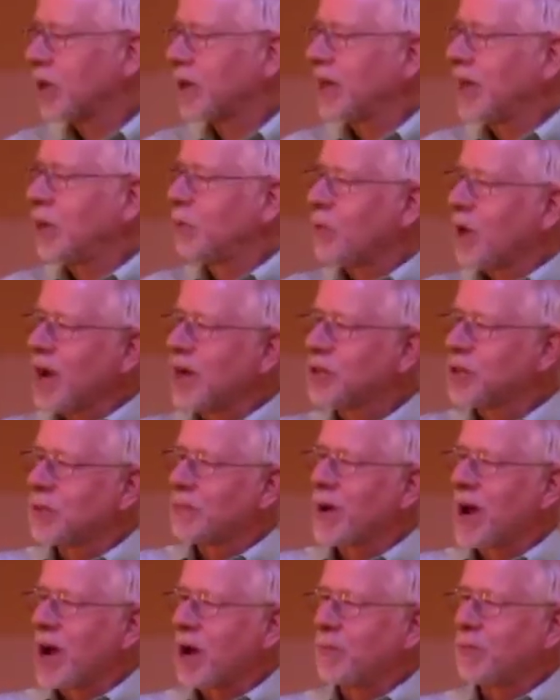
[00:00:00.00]
he writes
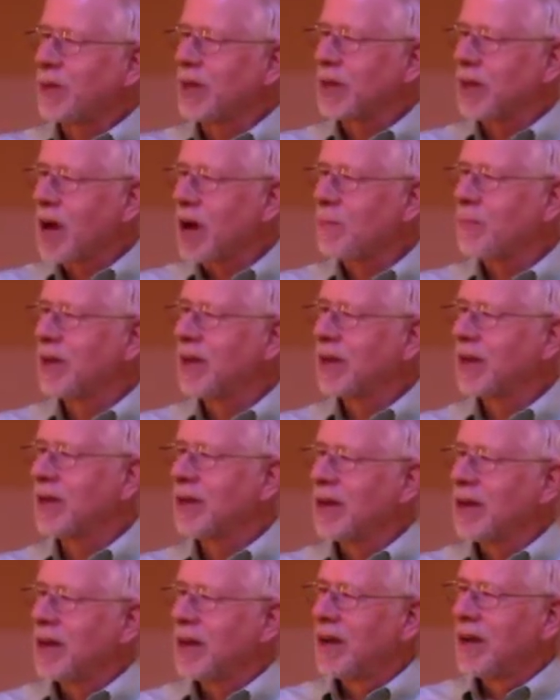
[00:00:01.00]
about becoming
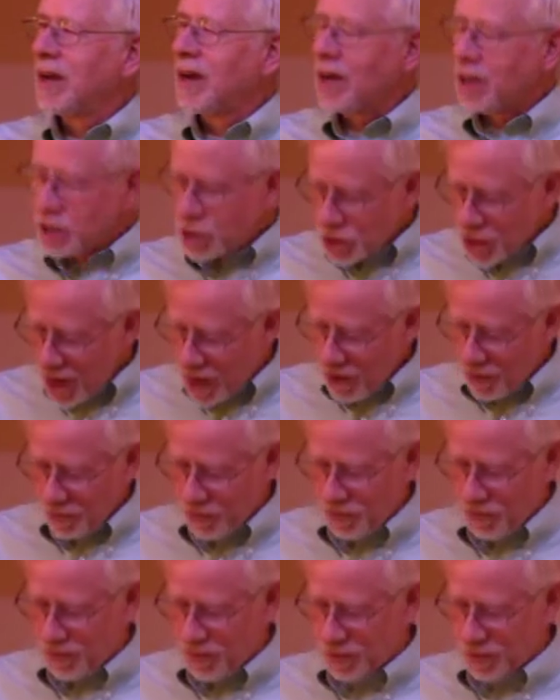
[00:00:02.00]
a chef.